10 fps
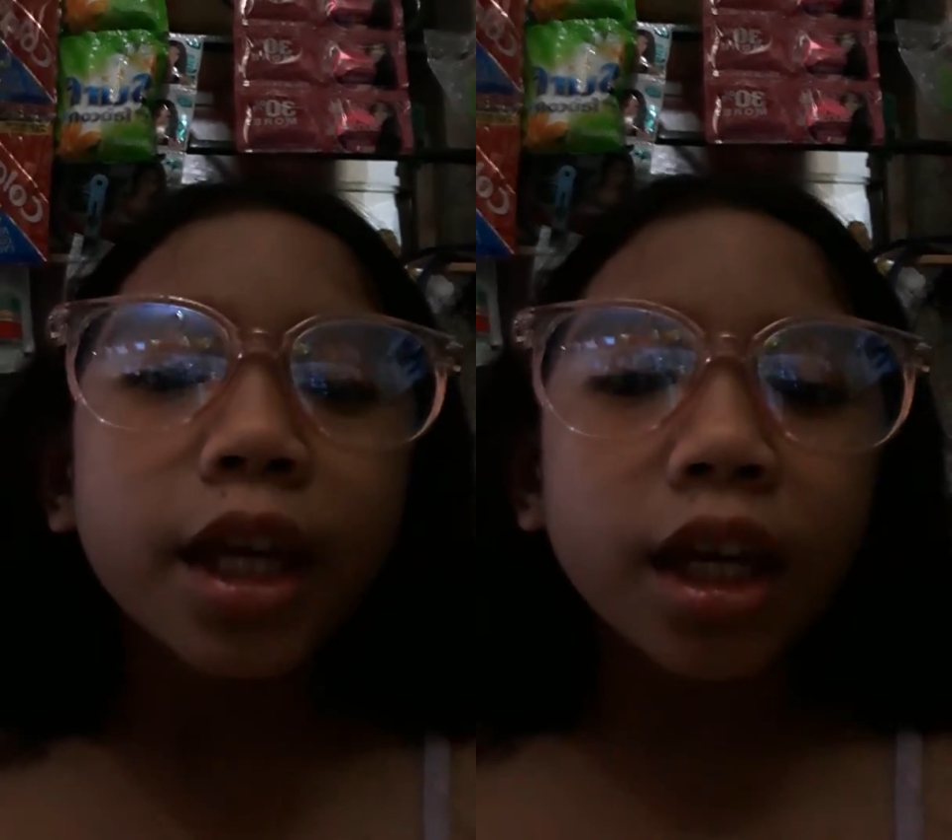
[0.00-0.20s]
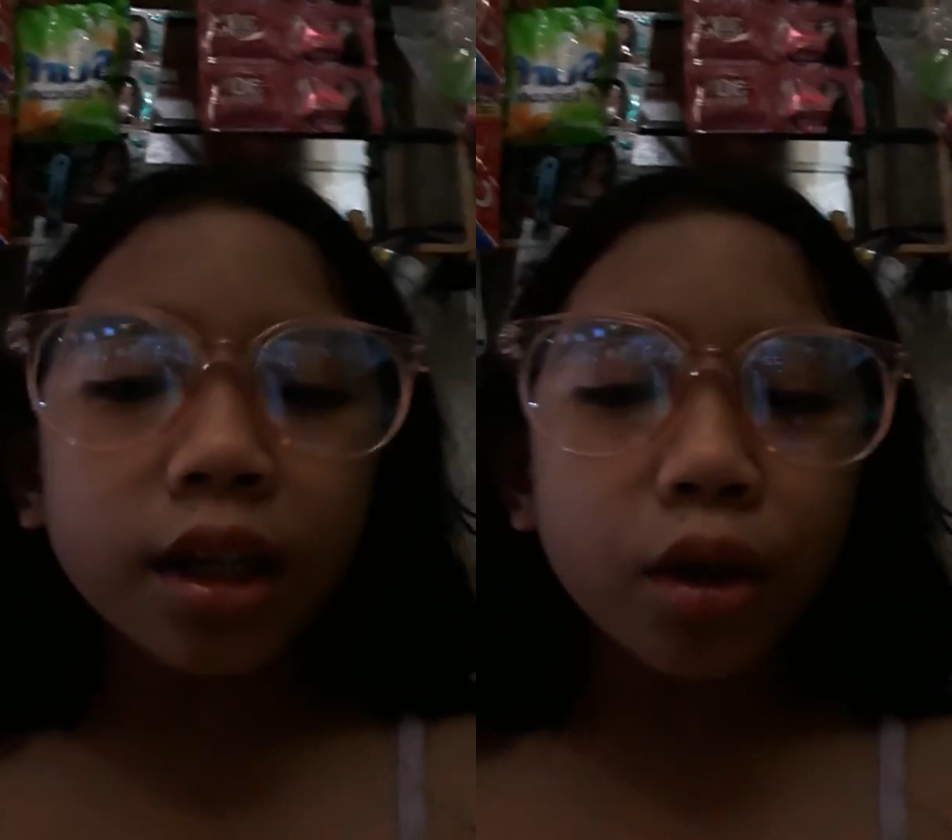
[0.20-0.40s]

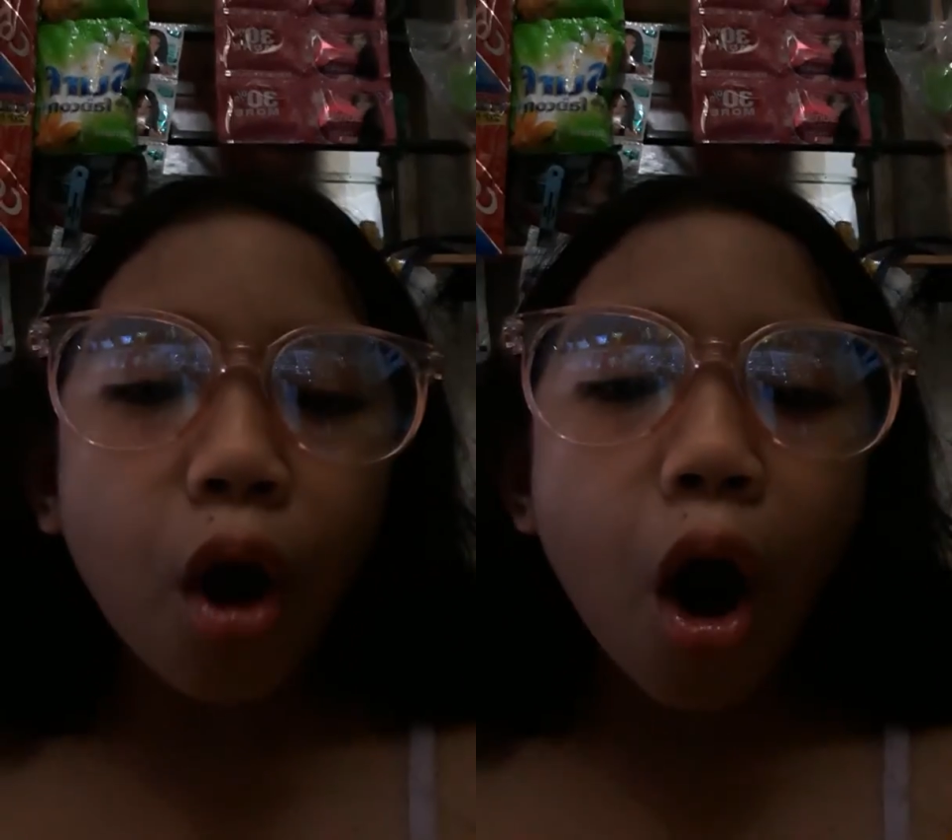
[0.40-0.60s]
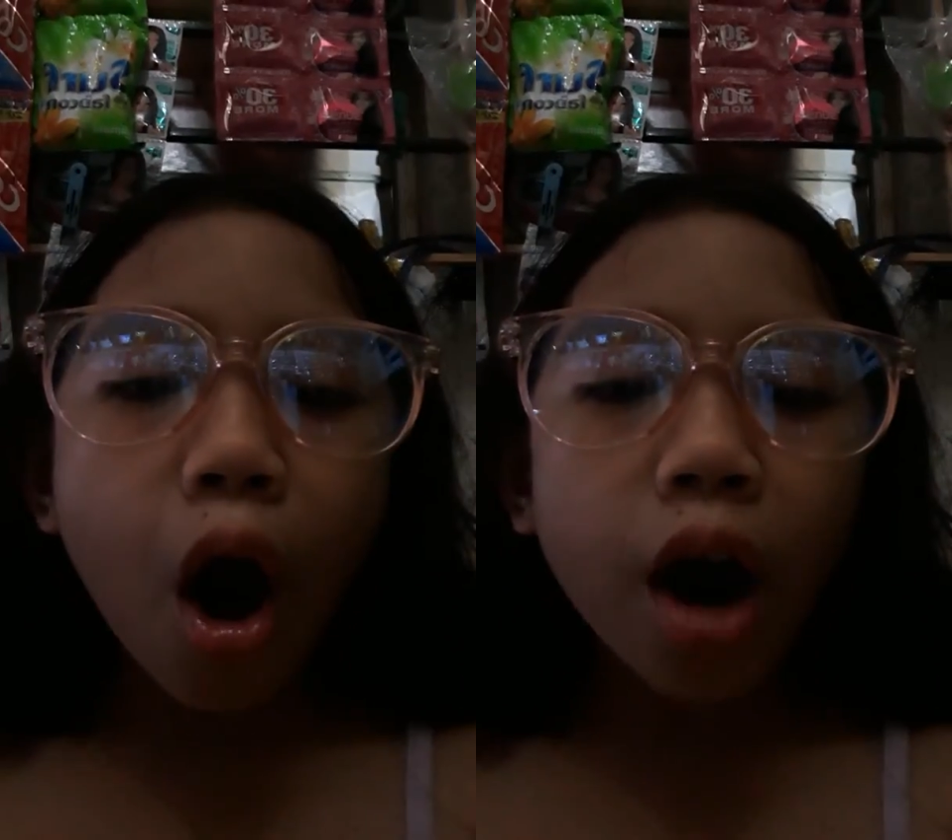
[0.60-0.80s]

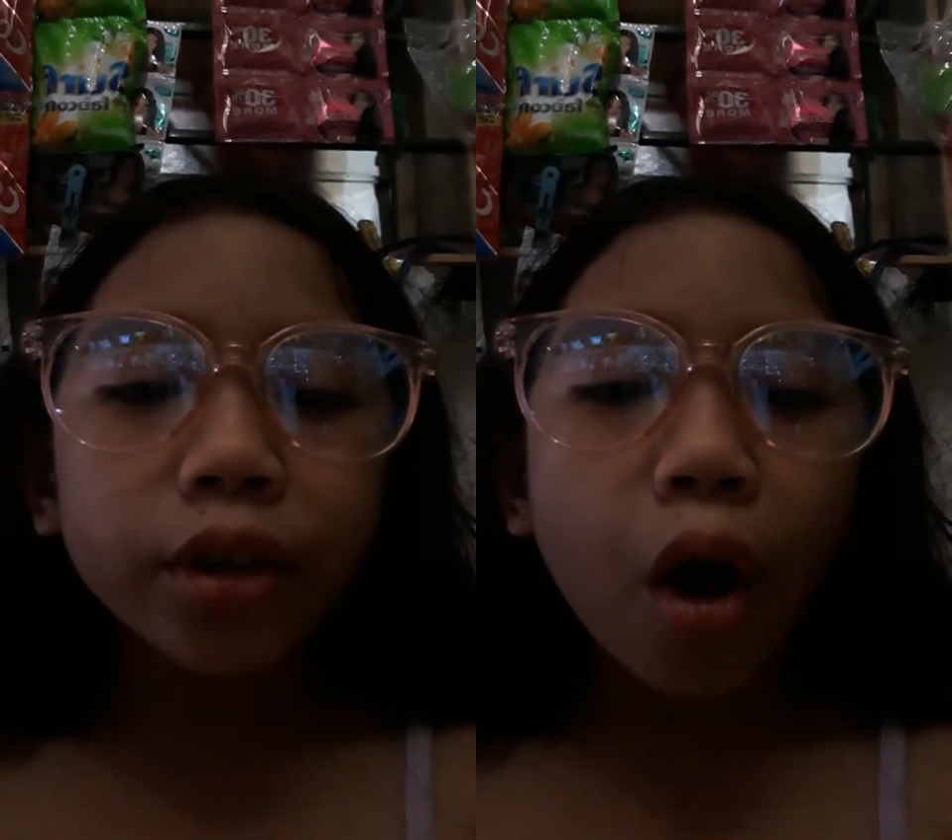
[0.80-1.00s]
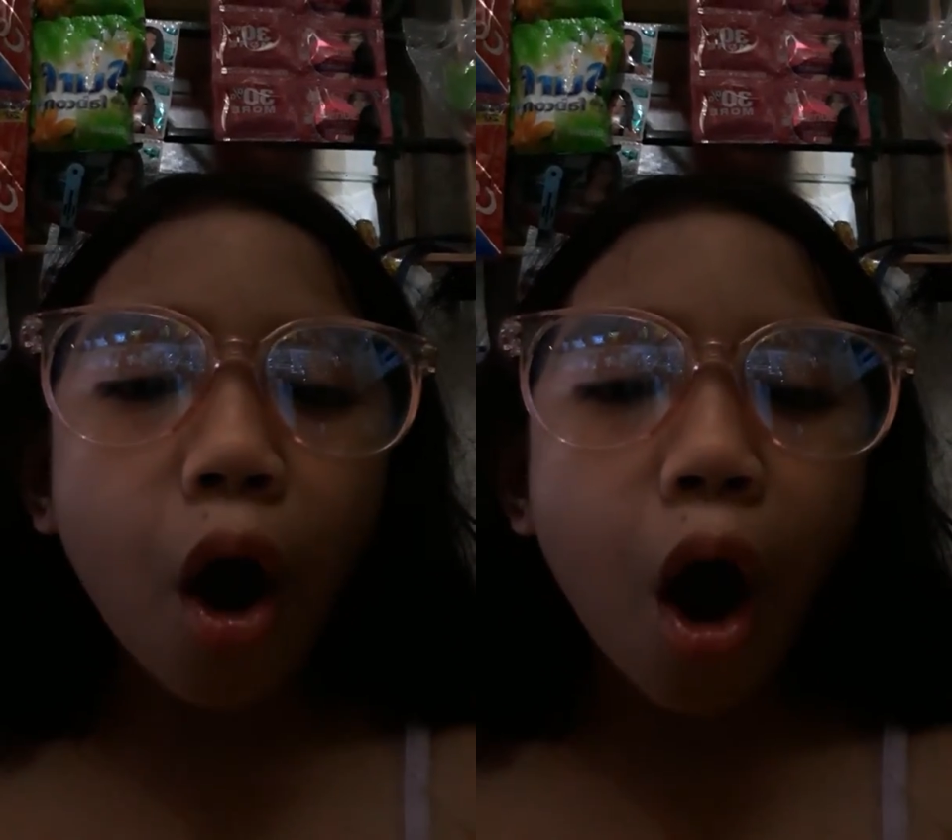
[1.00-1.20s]
Ignore
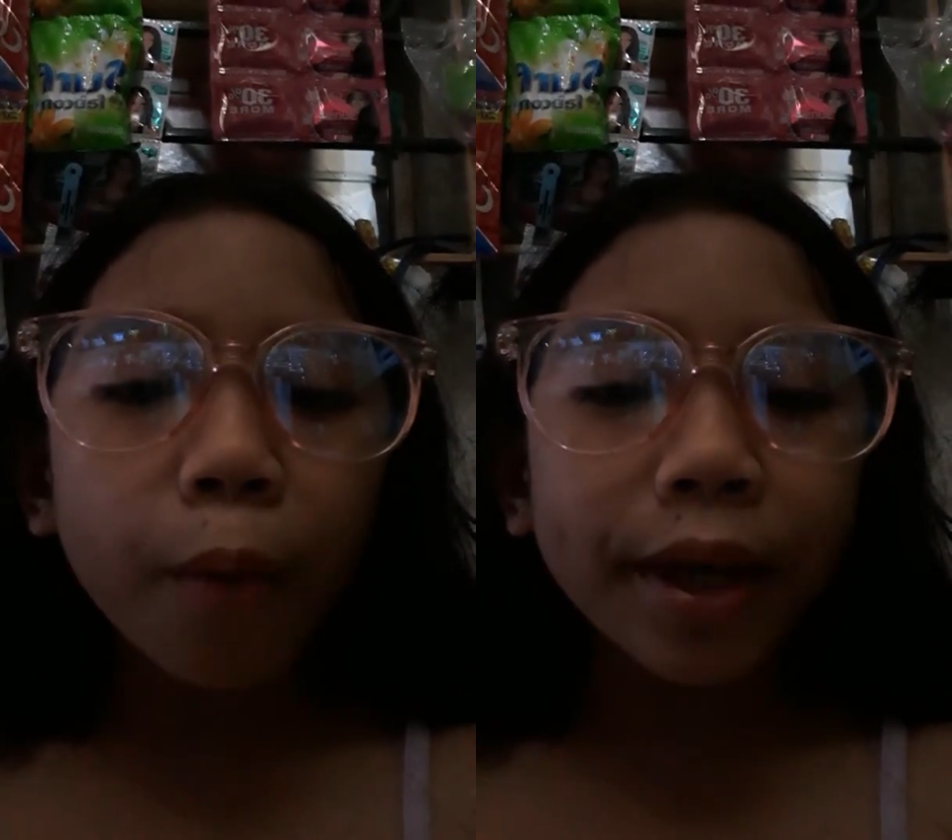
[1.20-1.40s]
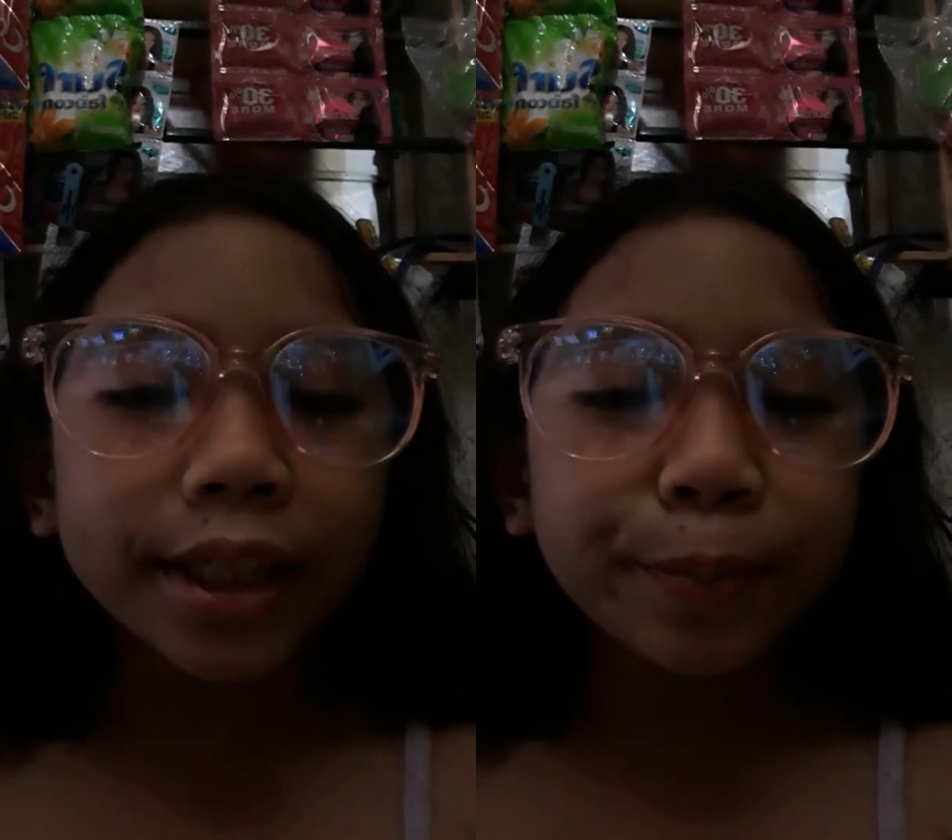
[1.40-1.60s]
your
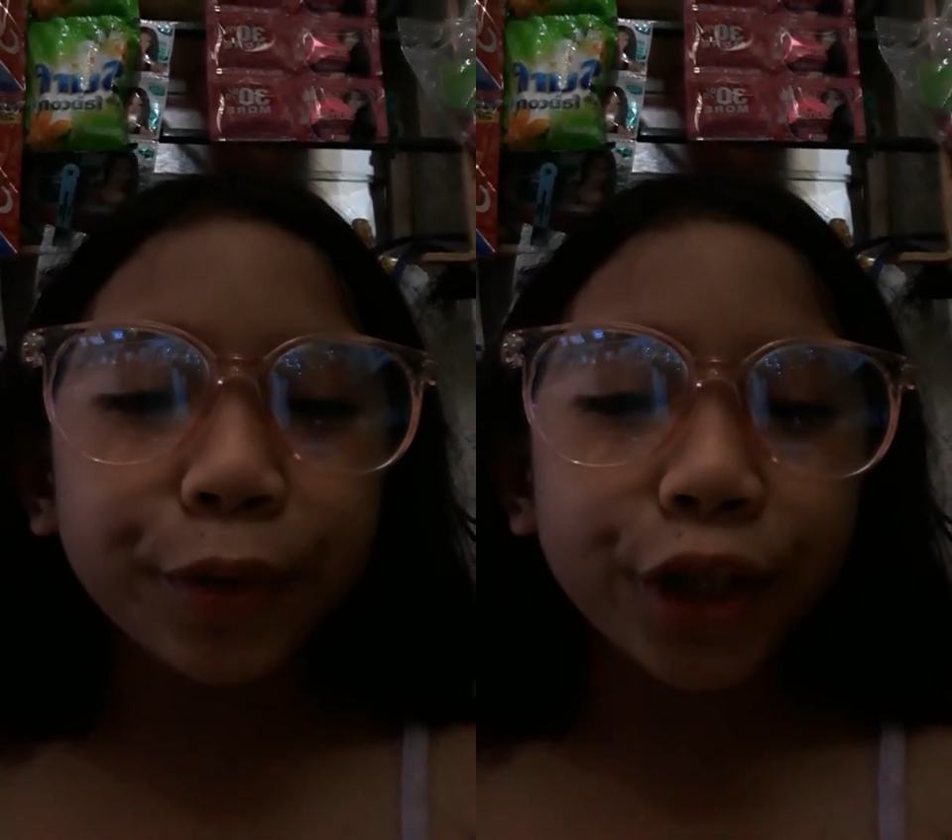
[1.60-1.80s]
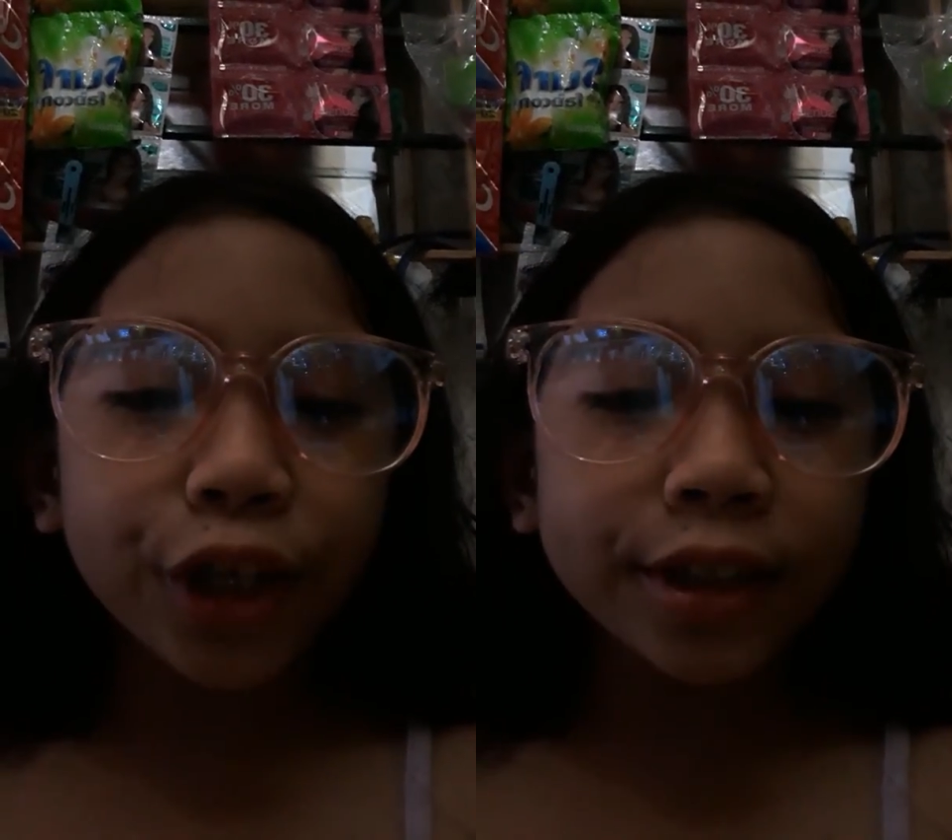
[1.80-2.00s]

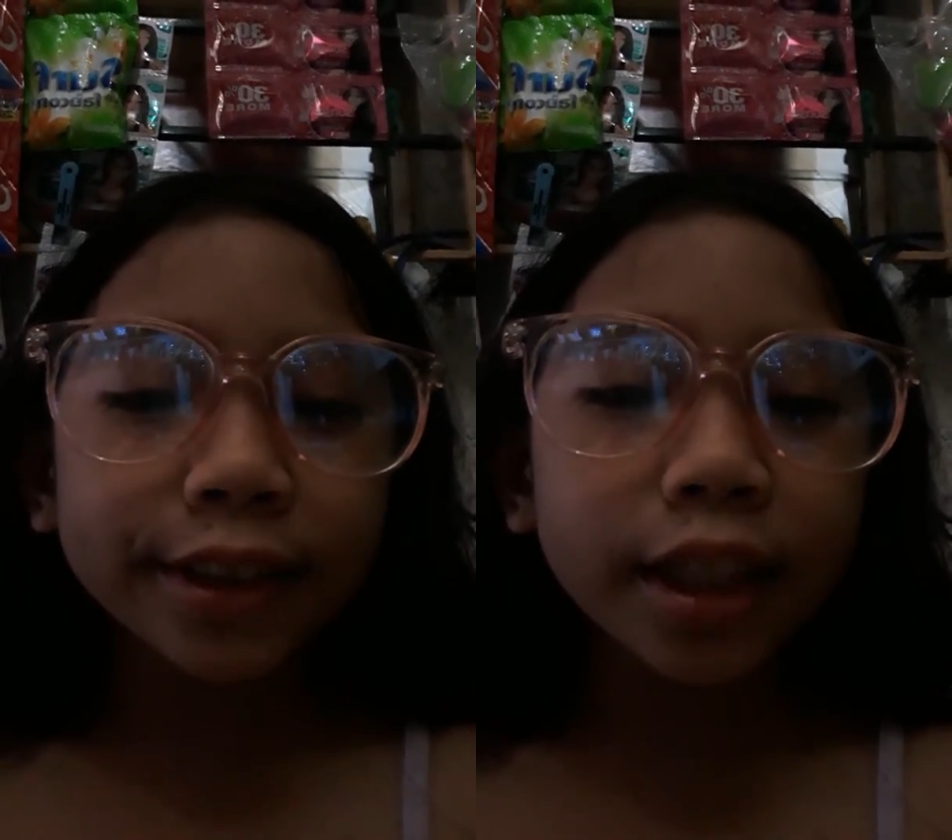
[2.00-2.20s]
whispers,